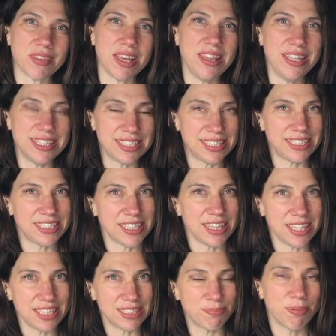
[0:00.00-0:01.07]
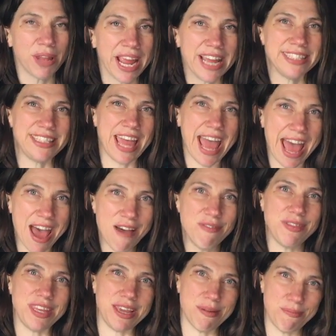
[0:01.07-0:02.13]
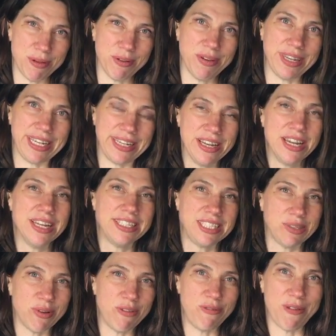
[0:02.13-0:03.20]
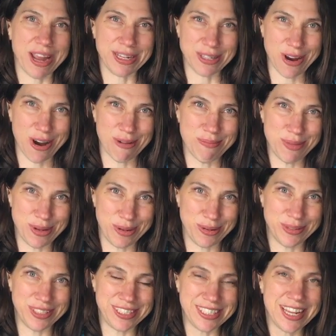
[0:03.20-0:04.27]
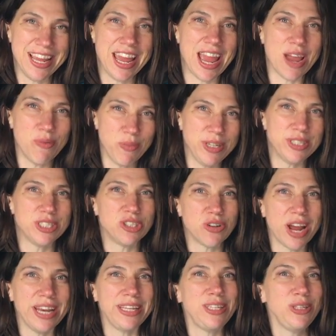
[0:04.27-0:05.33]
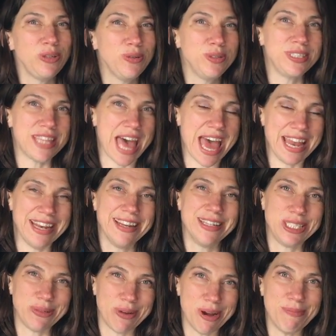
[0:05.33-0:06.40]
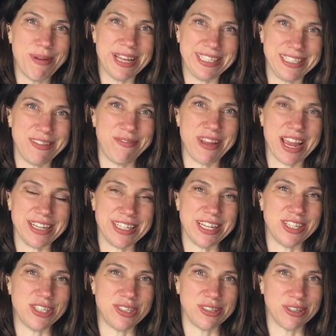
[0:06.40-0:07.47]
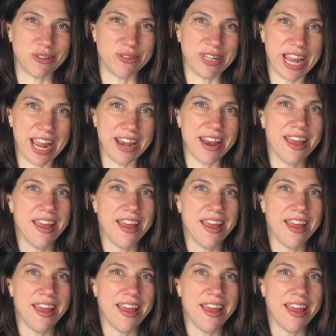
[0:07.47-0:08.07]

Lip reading: these plants have the ability to affect our moods, and we just try to use that to our best advantage to create